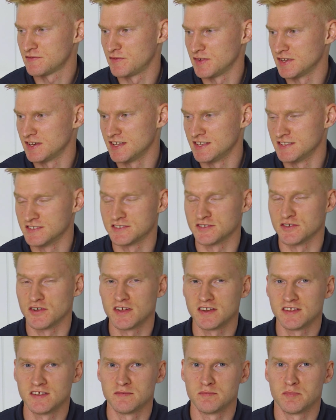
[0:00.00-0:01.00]
fit
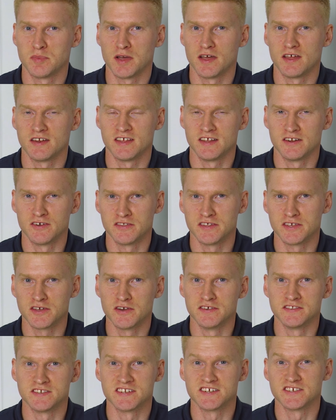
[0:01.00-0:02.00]
inside it, but it only
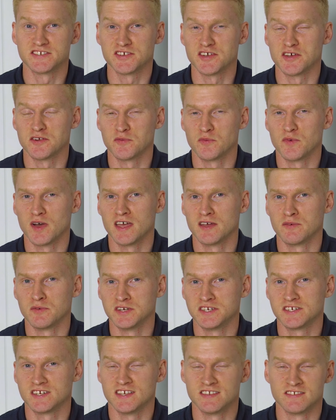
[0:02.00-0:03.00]
goes in a certain way,
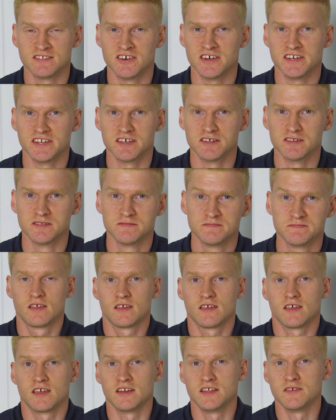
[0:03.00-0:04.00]
which isn't ideal.
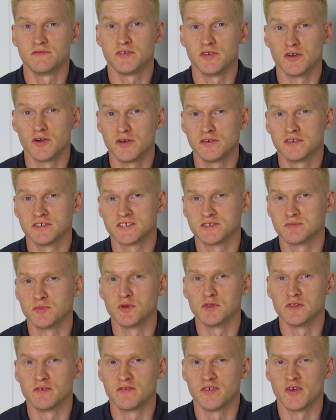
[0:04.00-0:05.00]
And if you own a
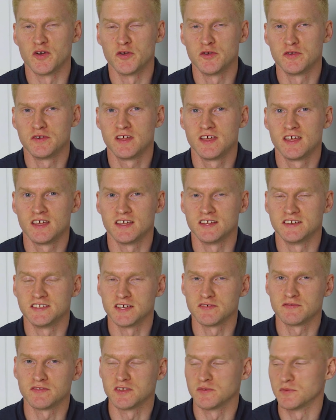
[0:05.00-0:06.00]
smaller phone, it
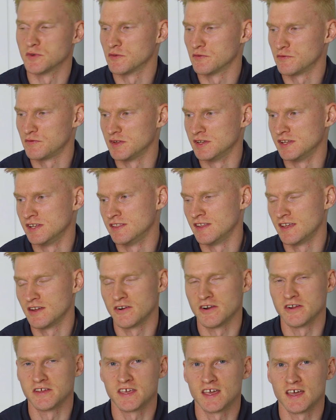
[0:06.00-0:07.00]
definitely will fit in
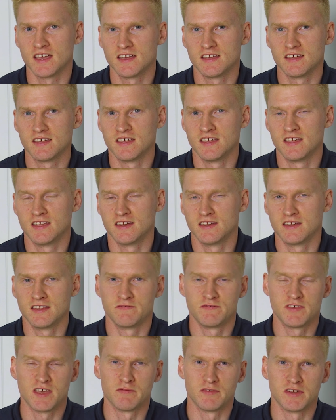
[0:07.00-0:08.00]
there okay. And
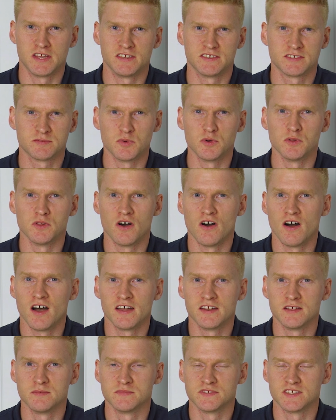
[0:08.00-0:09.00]
if you have any smaller
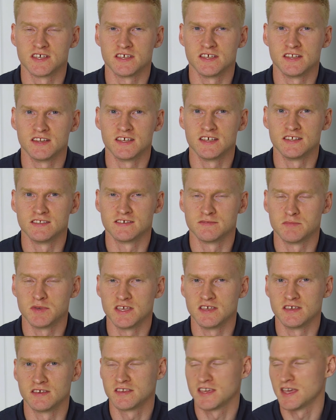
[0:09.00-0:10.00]
items that you need to
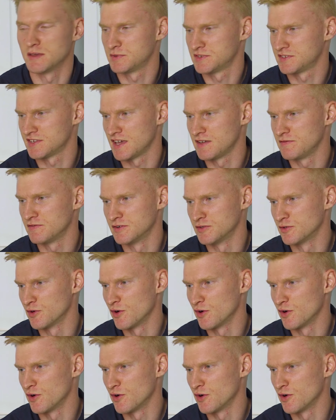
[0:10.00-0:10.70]
be kept safe and